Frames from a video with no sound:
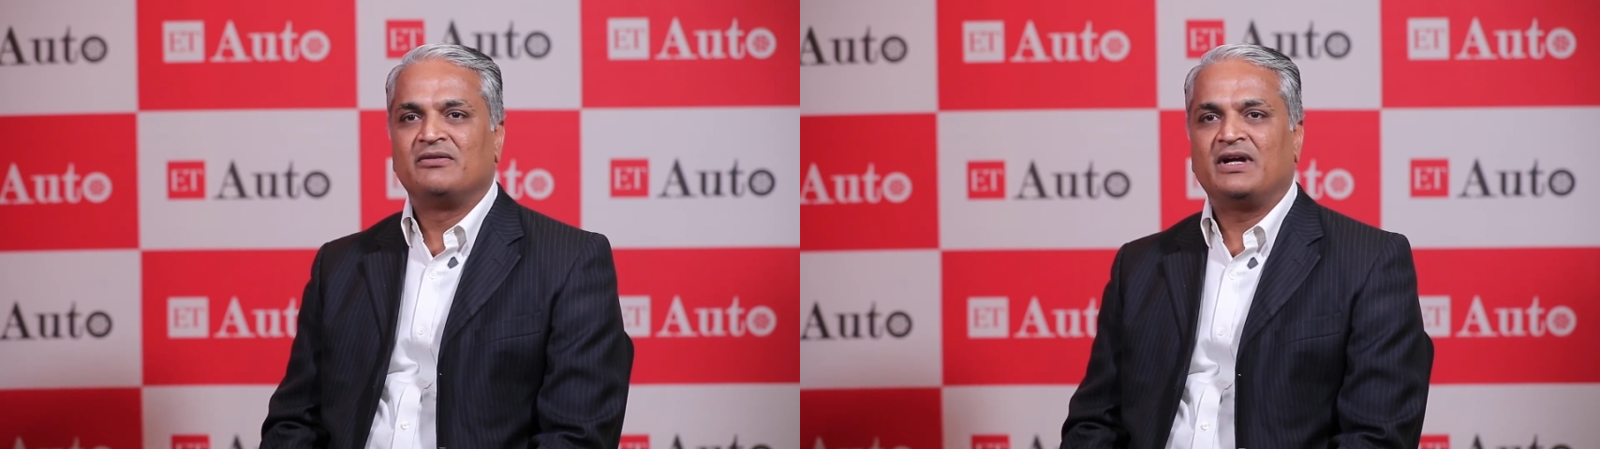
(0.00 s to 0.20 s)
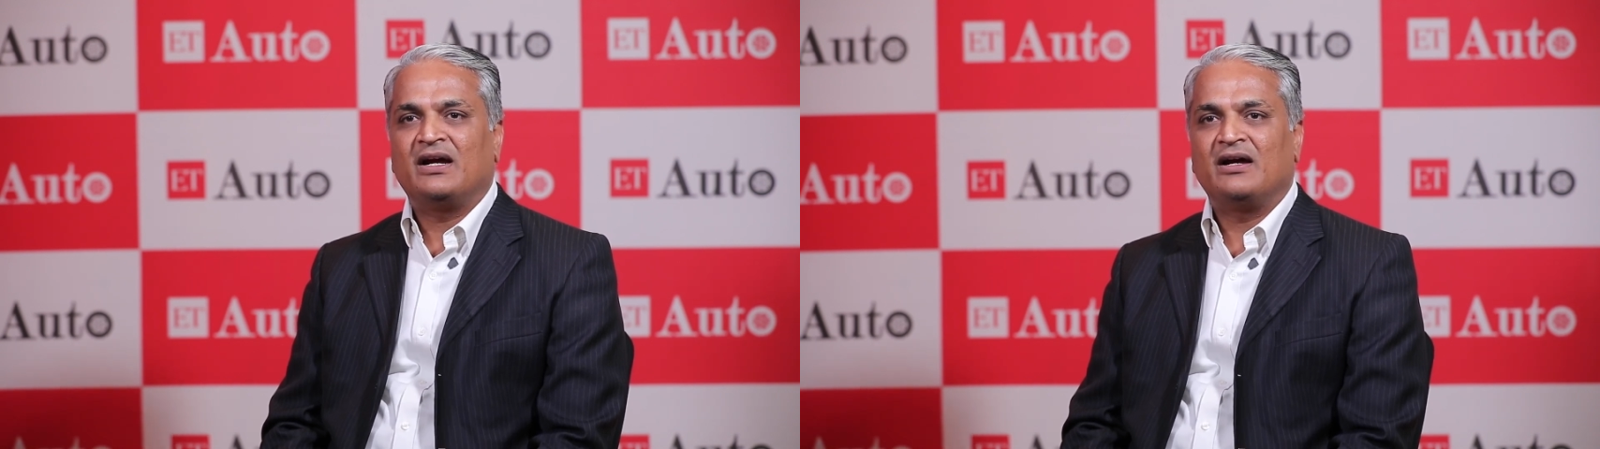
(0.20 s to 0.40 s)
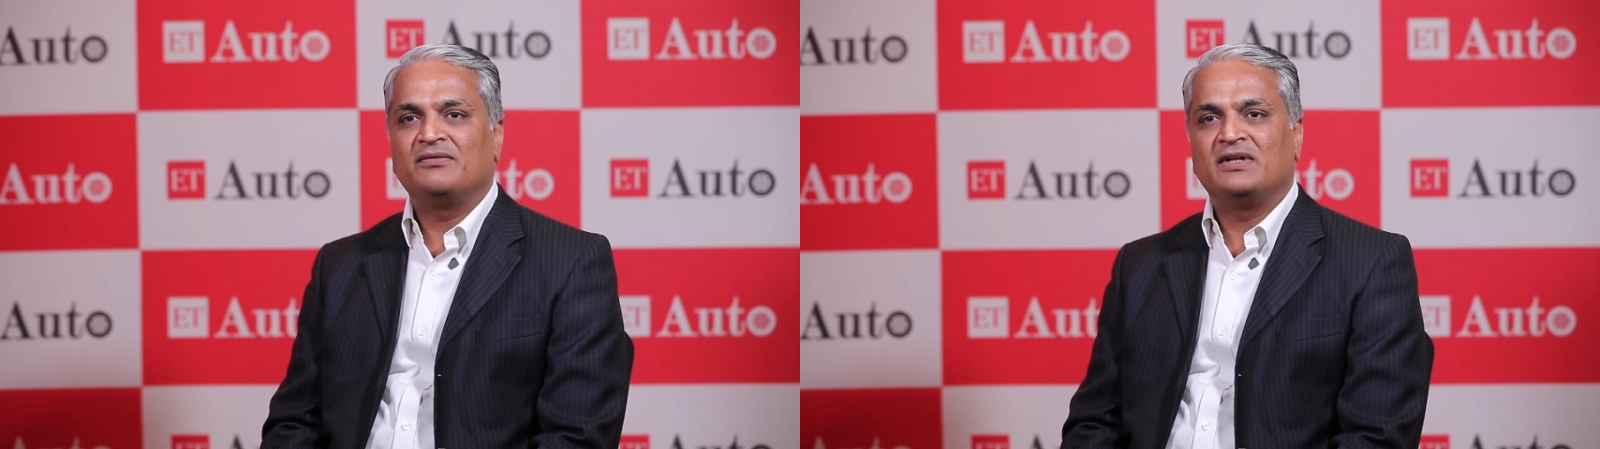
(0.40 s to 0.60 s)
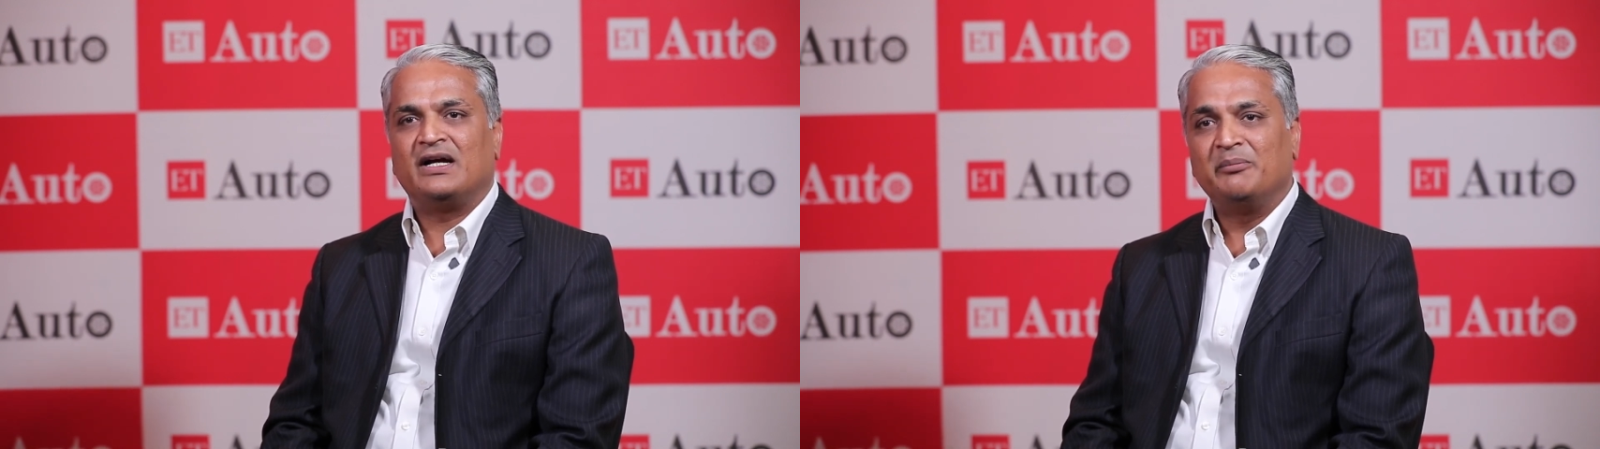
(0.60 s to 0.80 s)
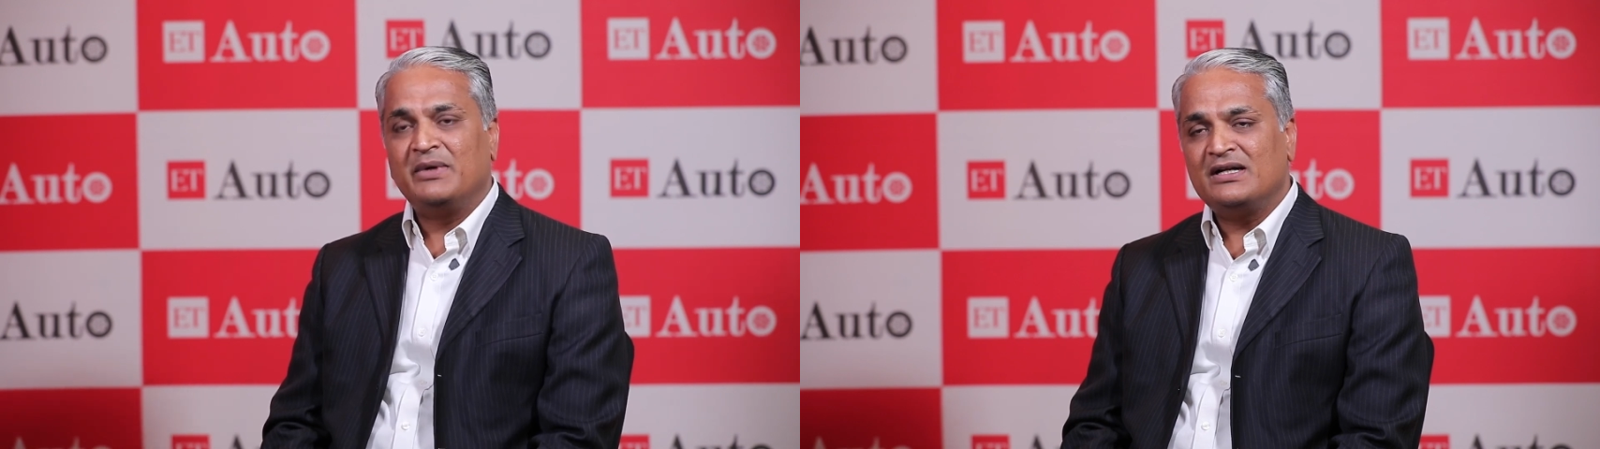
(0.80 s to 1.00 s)
We have the
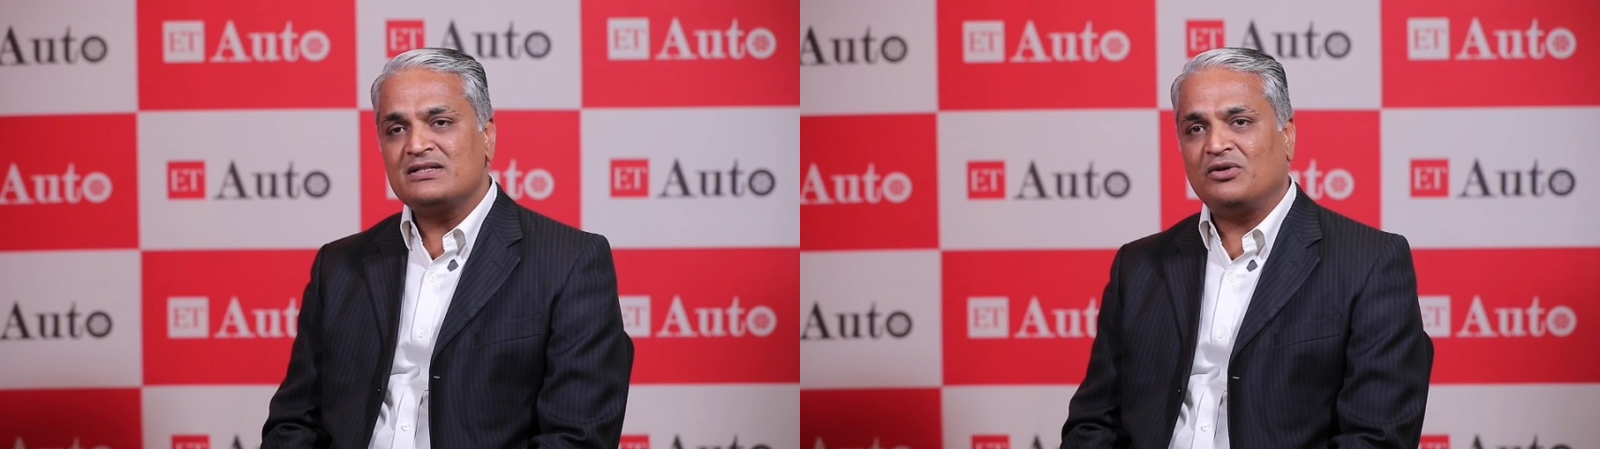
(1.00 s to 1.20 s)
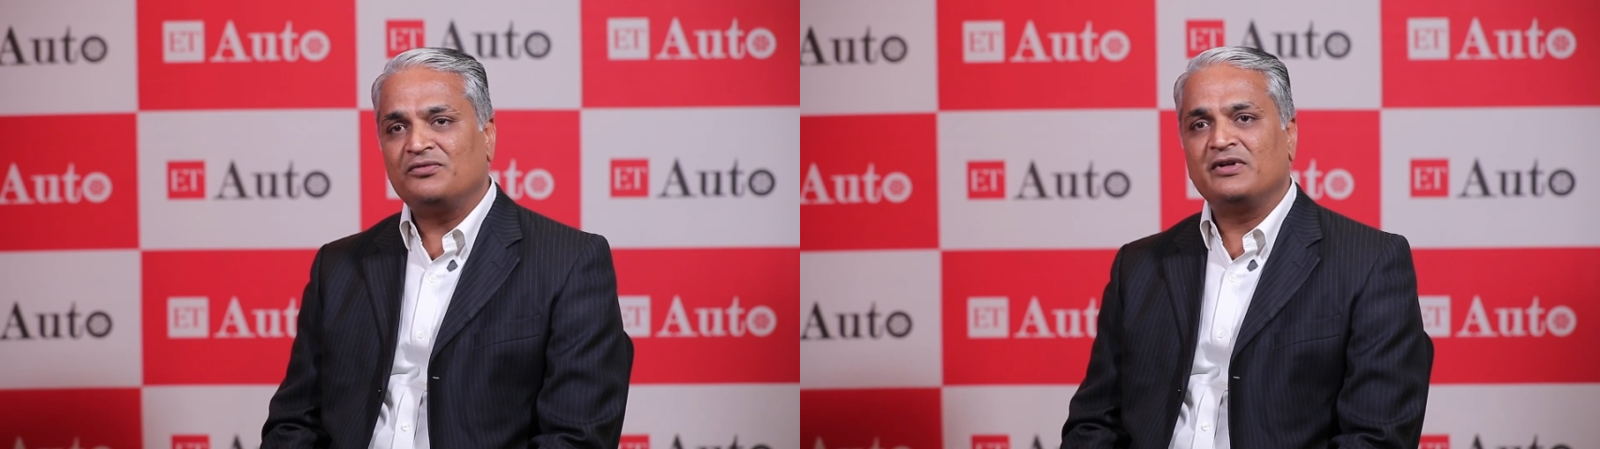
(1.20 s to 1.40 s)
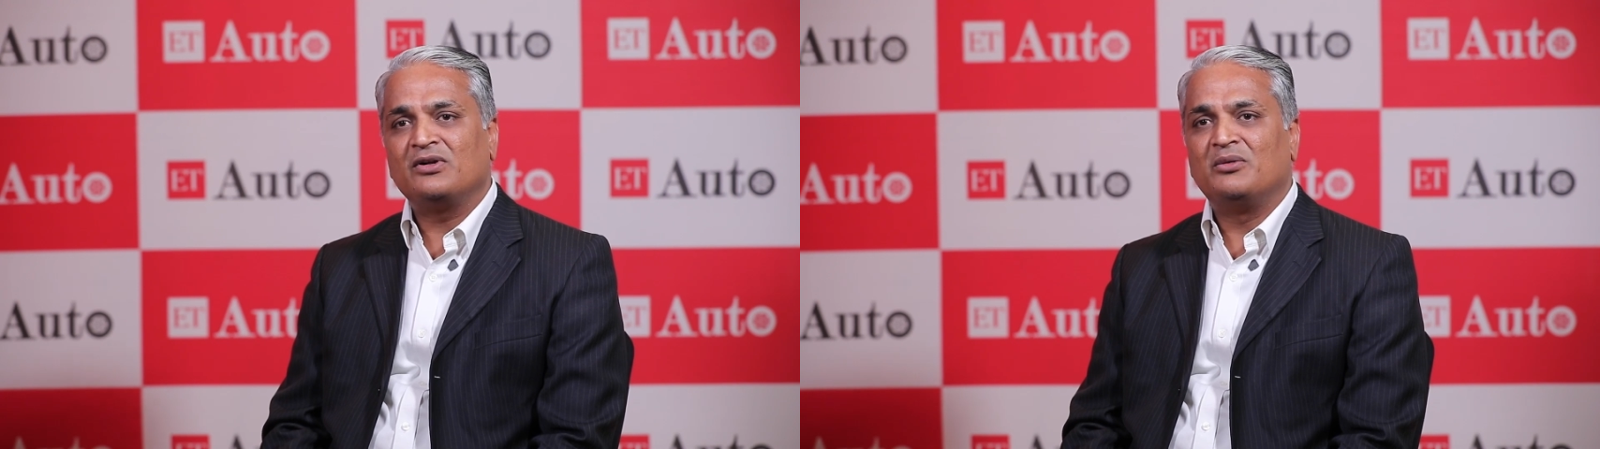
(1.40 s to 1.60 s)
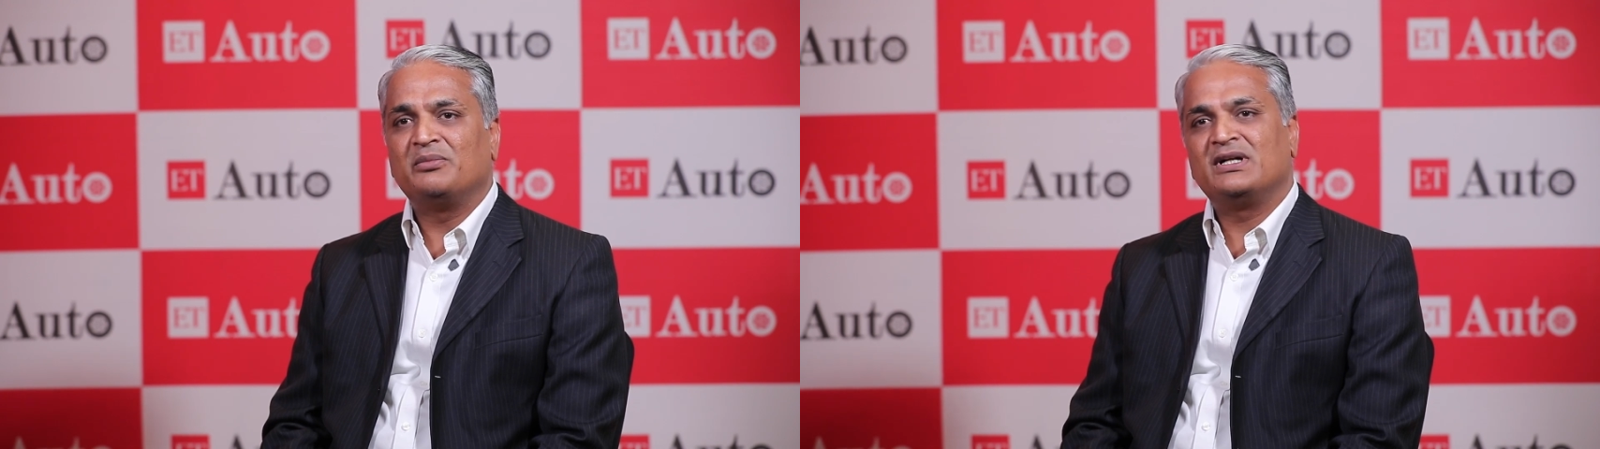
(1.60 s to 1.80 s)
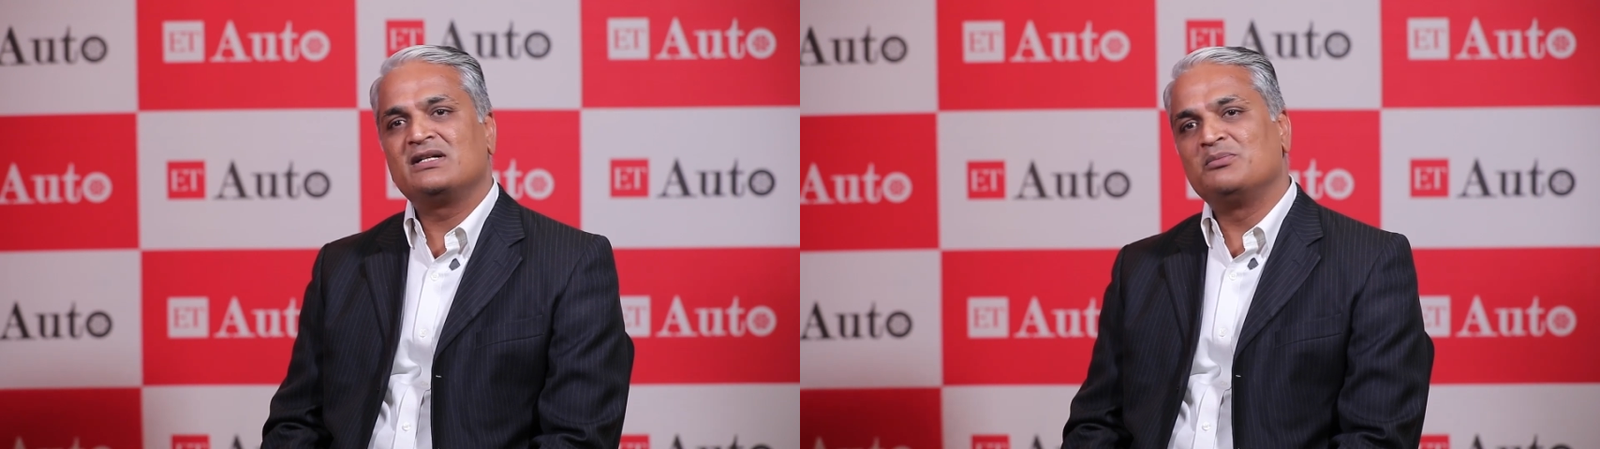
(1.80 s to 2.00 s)
embedded software
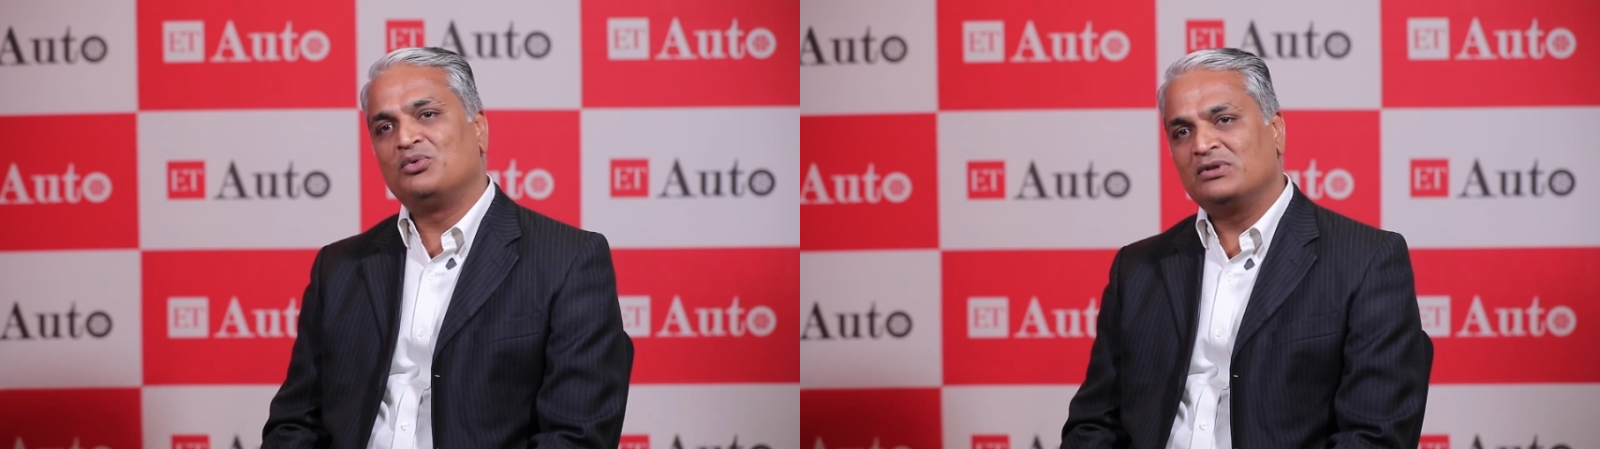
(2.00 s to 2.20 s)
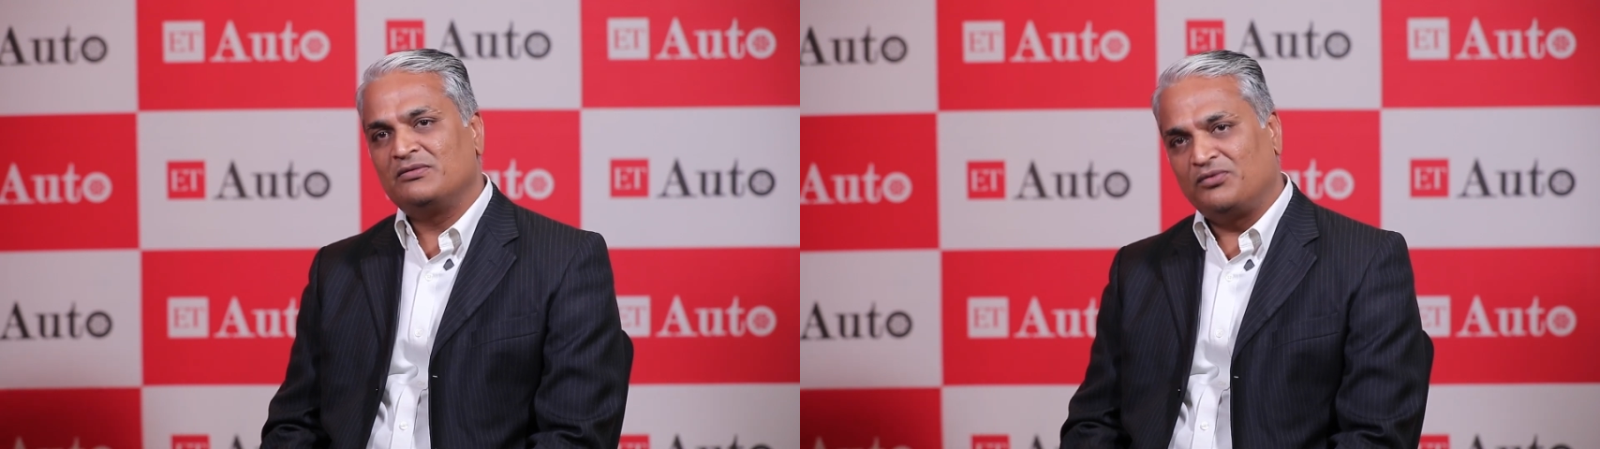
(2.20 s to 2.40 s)
components both